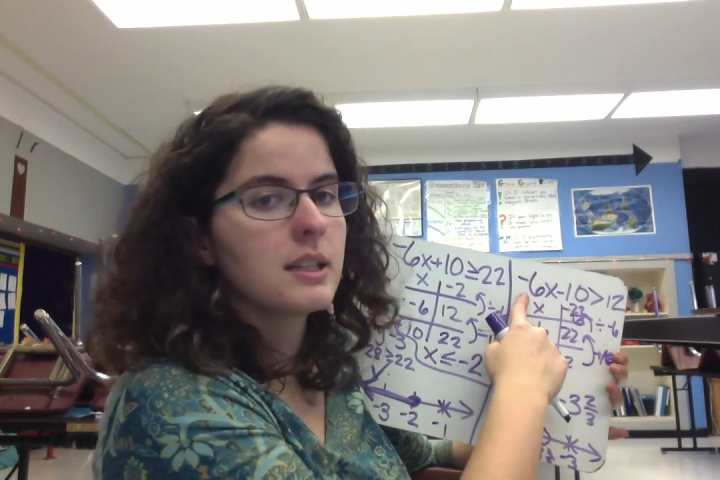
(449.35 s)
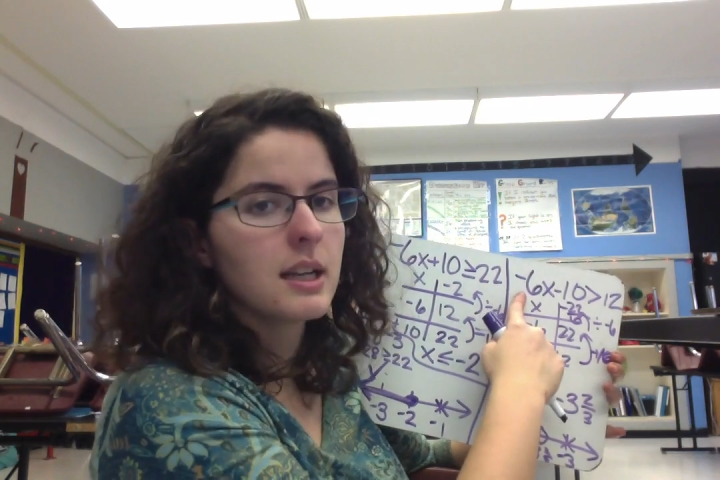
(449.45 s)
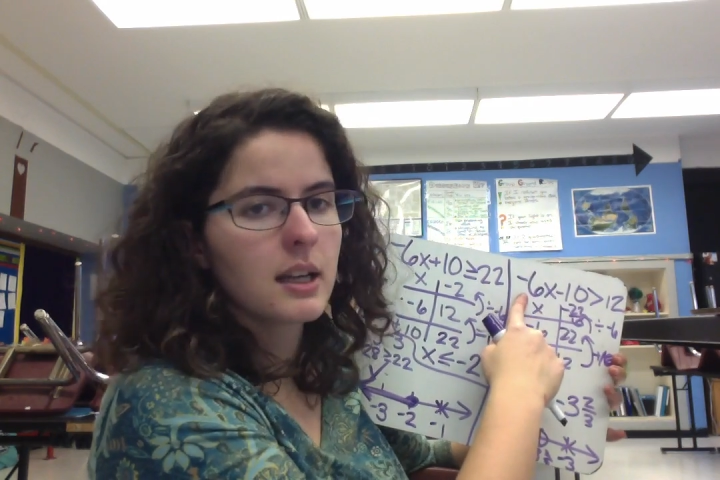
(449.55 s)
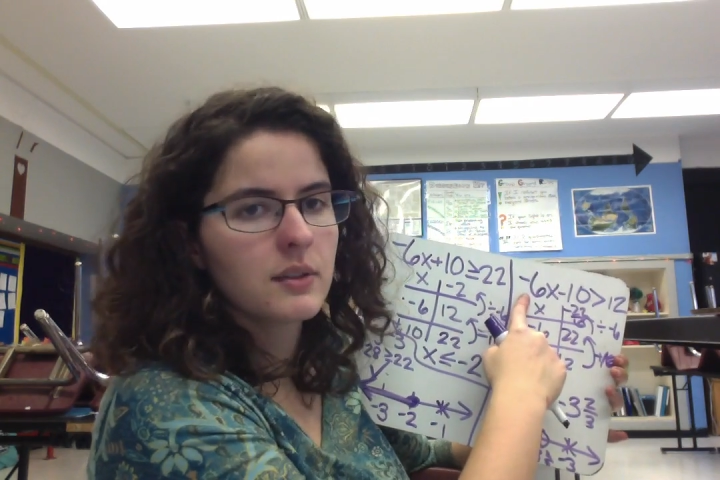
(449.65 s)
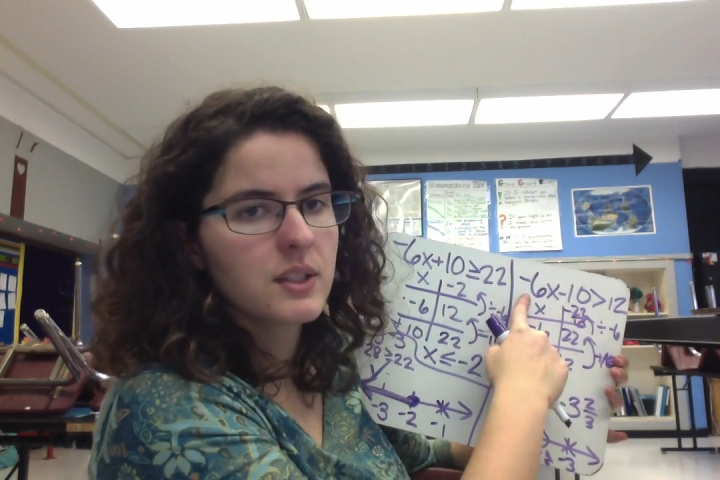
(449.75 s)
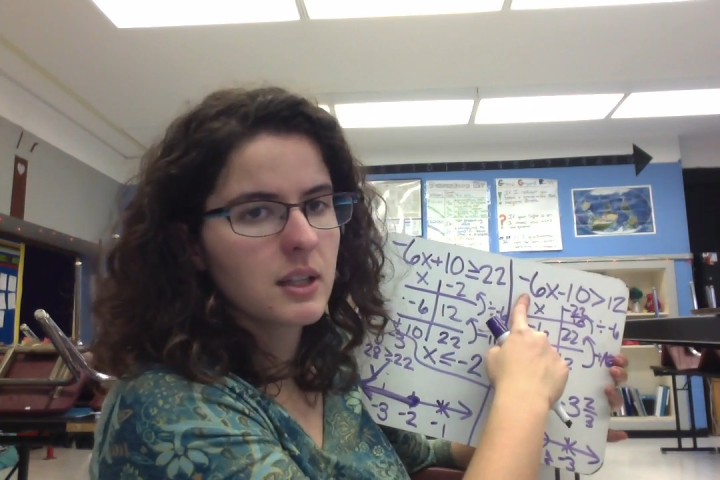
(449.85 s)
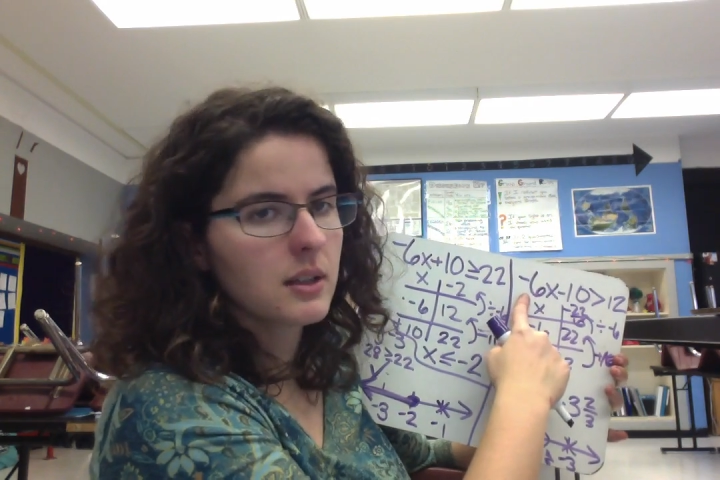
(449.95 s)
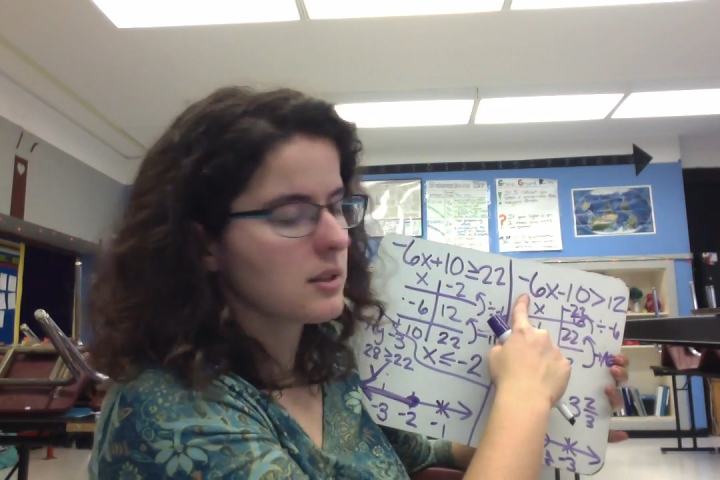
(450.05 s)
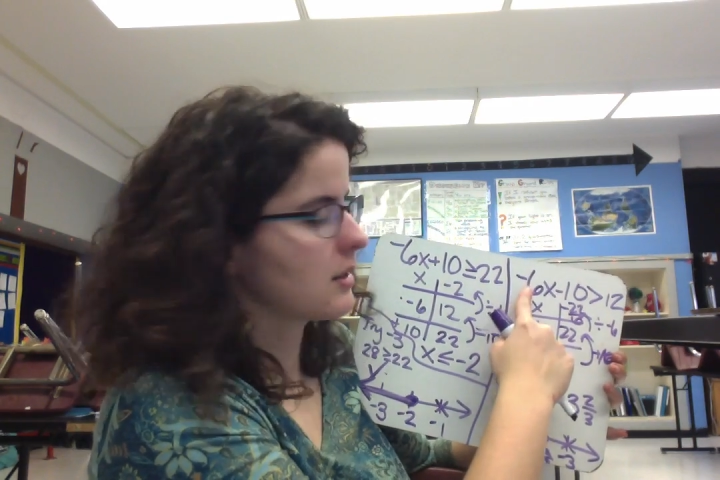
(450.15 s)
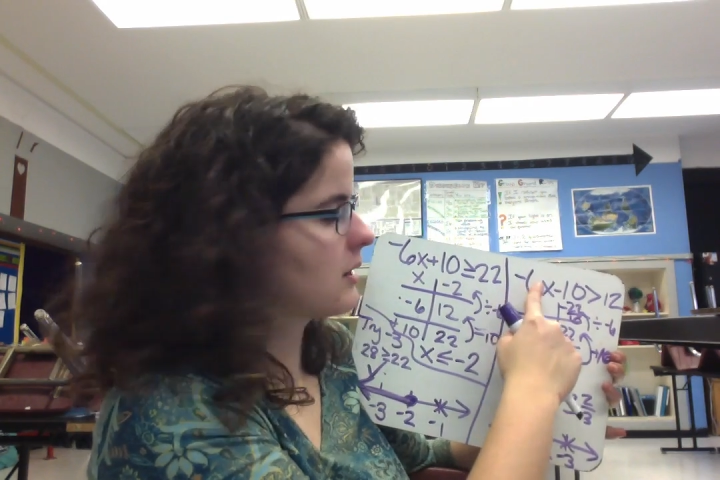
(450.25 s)

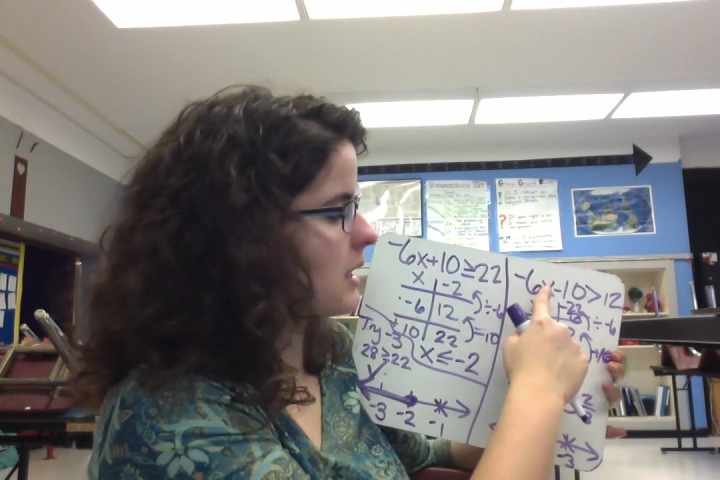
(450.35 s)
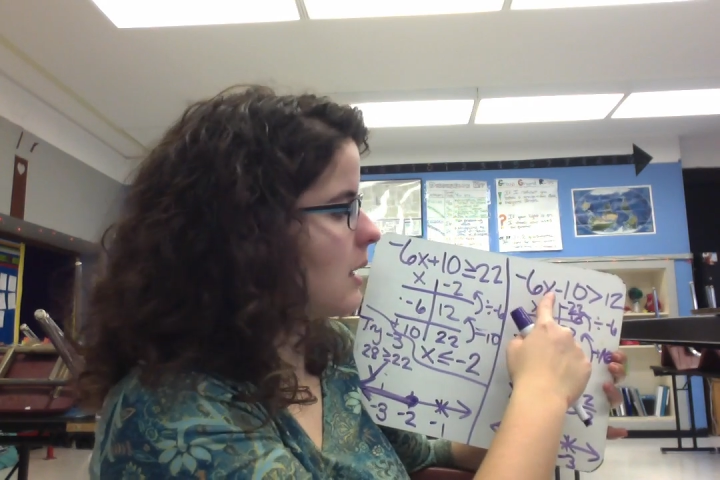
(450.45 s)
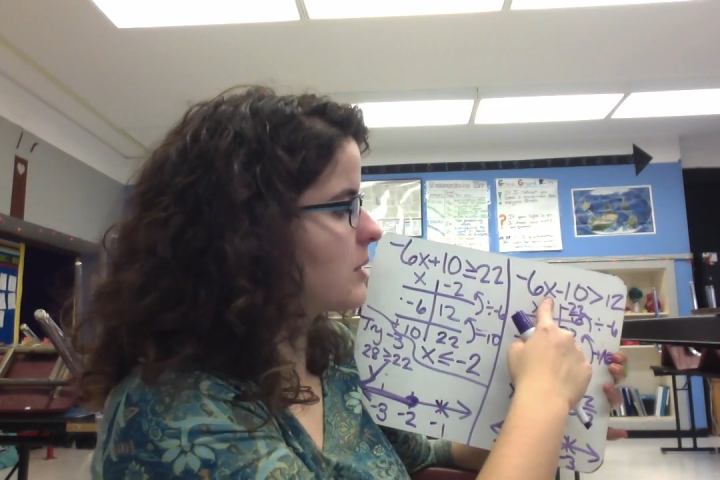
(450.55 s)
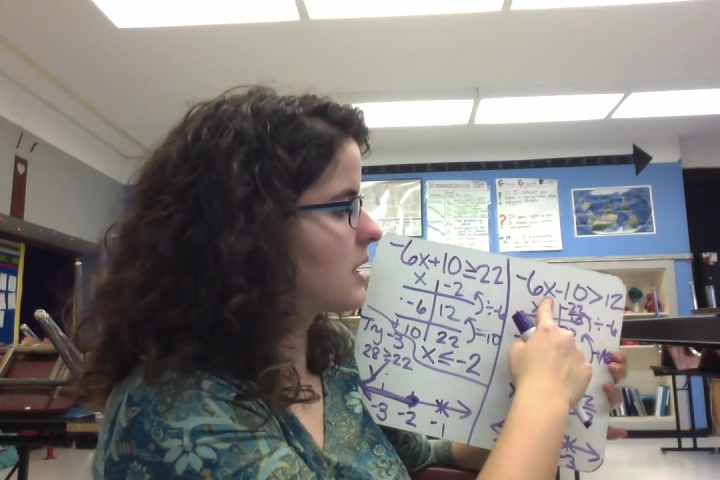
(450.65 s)
-6 times